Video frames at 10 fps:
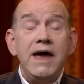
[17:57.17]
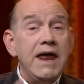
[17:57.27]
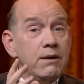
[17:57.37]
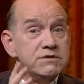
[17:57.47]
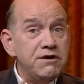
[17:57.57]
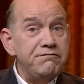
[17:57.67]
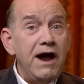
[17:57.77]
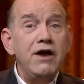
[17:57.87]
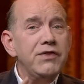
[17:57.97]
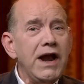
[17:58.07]
and it was a
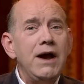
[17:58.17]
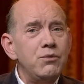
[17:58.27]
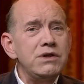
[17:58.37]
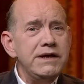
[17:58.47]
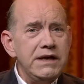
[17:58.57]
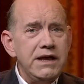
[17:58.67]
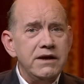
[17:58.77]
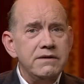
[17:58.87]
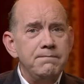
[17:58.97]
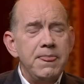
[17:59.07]
fire that I really
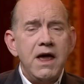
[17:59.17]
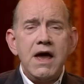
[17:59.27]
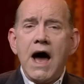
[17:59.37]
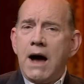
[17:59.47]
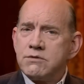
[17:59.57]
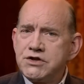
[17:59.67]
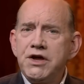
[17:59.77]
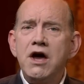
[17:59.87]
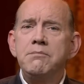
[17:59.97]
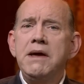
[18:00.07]
needed. I was a
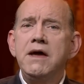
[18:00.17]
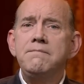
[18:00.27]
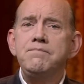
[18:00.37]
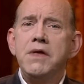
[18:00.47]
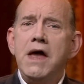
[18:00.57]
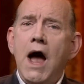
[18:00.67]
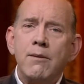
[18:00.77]
young man. I